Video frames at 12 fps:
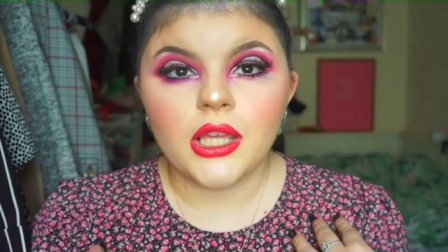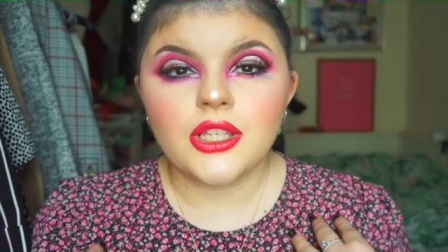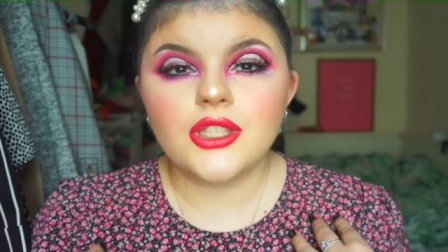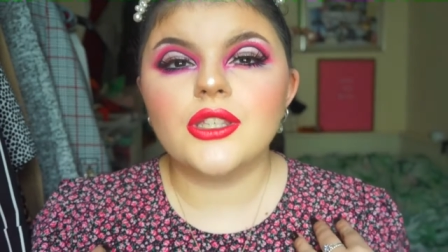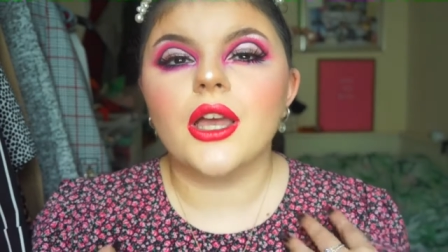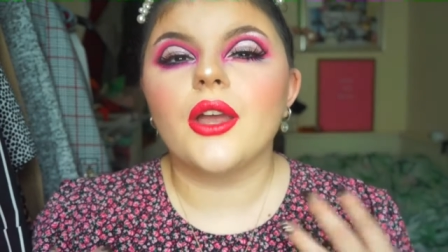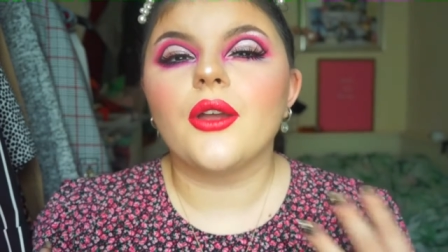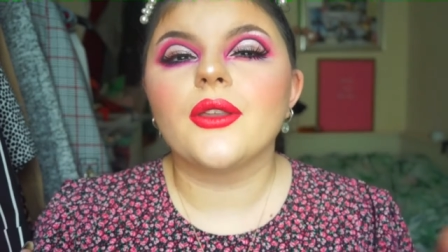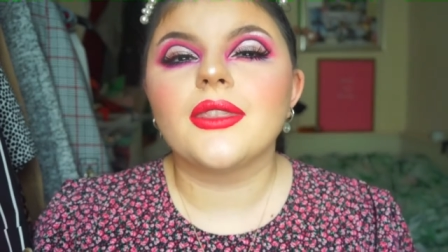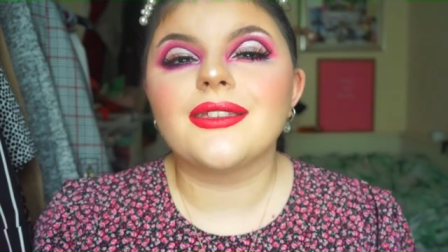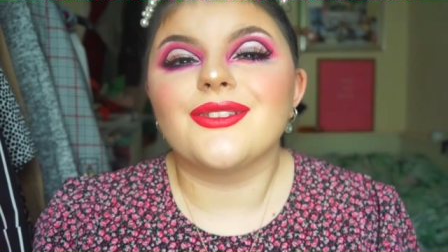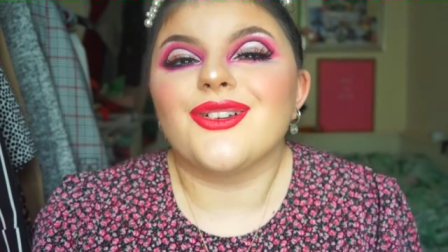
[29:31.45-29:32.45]
So
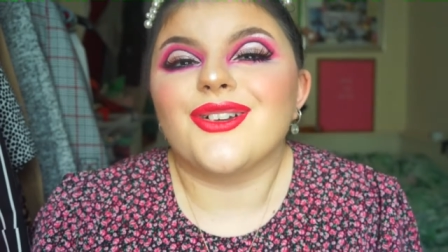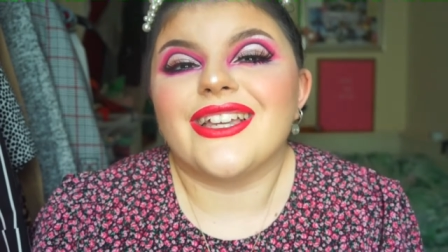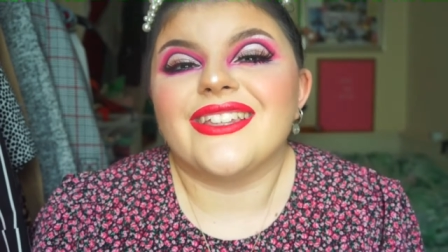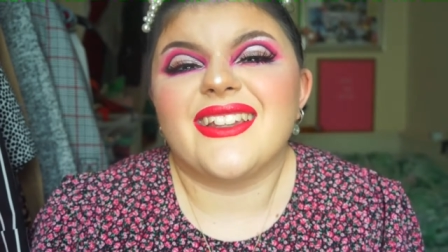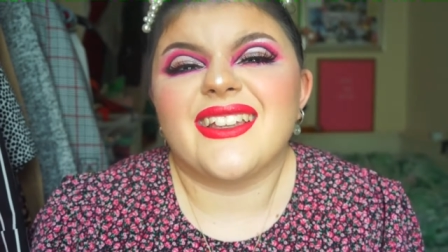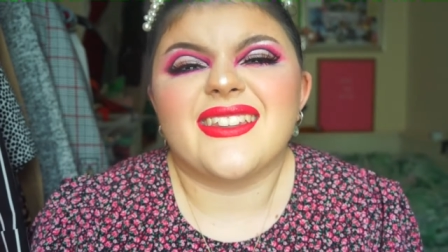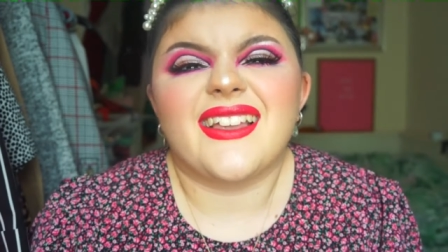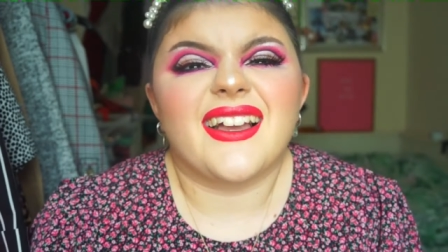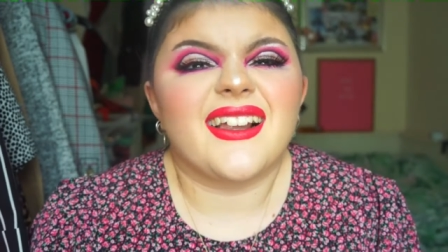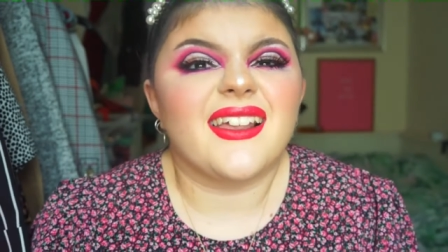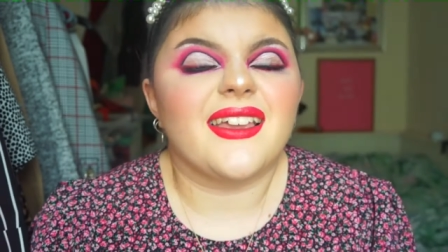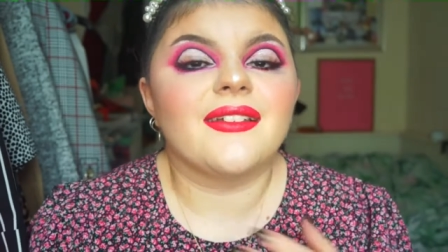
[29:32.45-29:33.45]
this look isn't
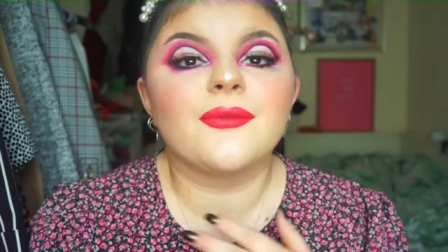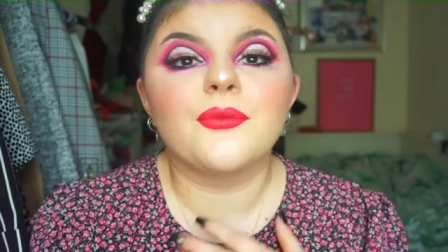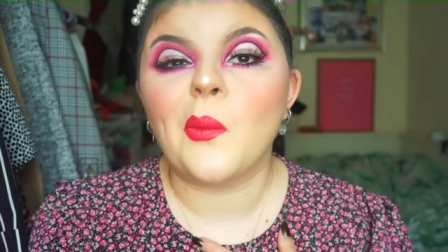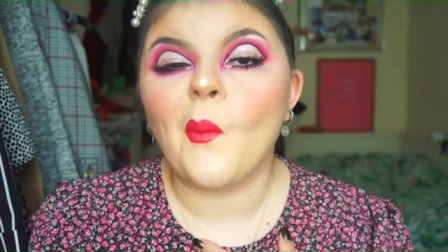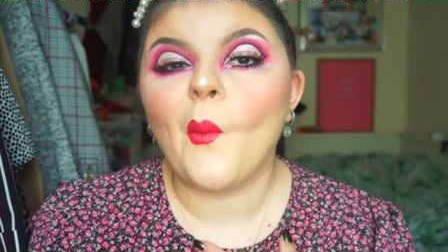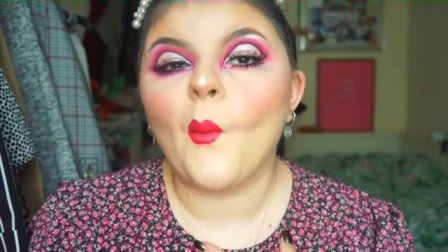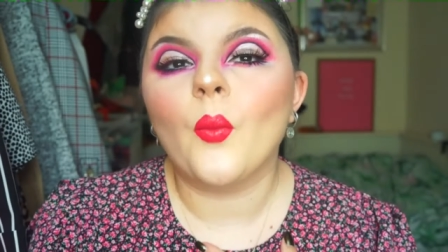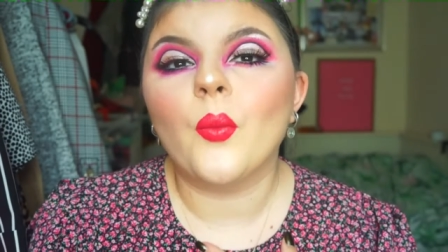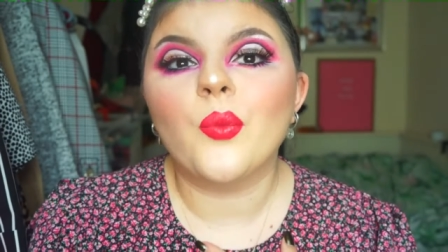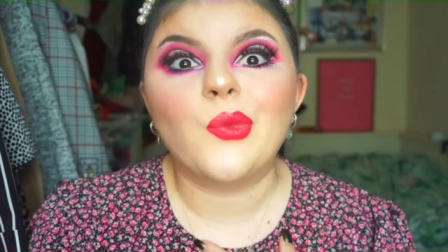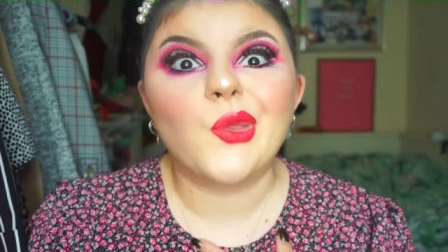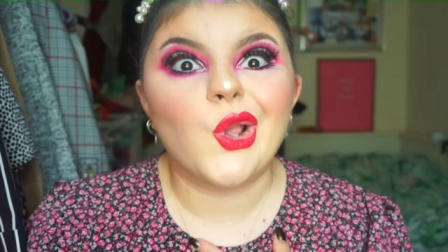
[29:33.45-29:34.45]
exactly
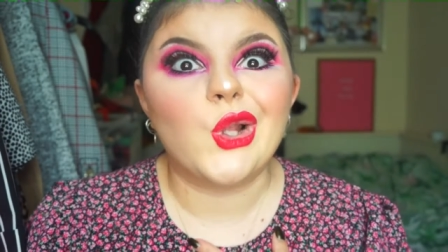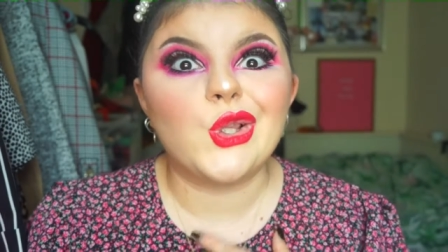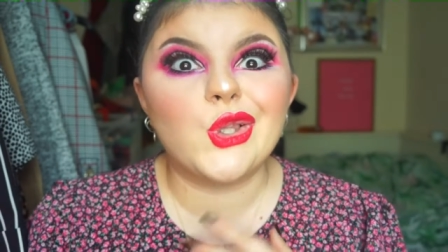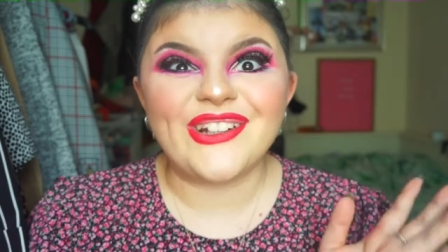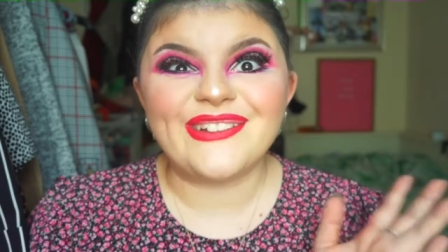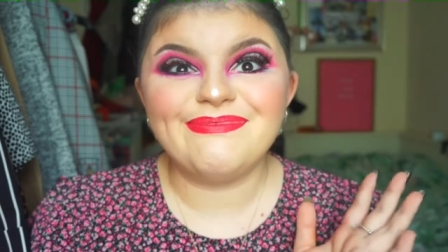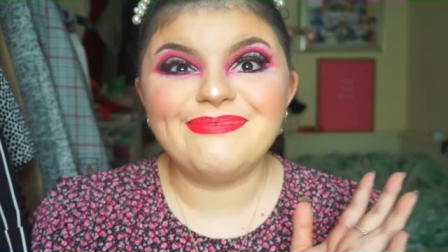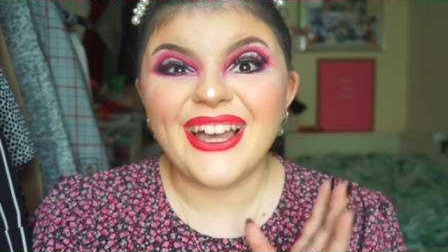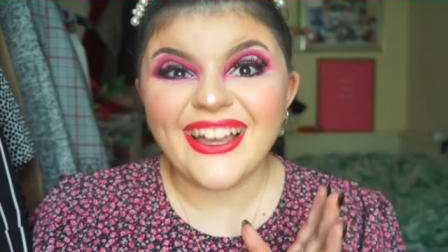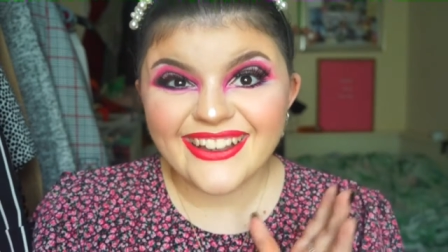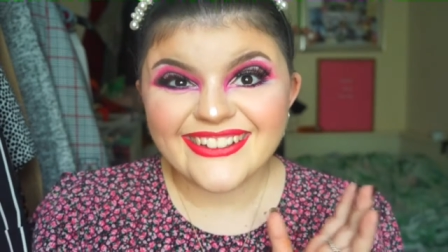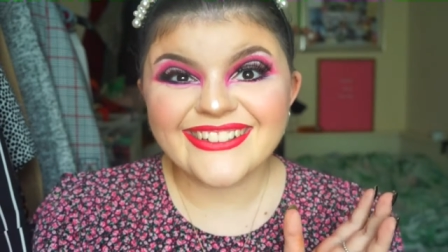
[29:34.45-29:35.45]
as good,
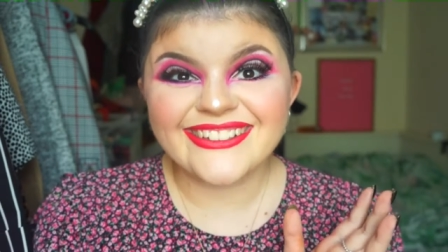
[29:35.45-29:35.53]
but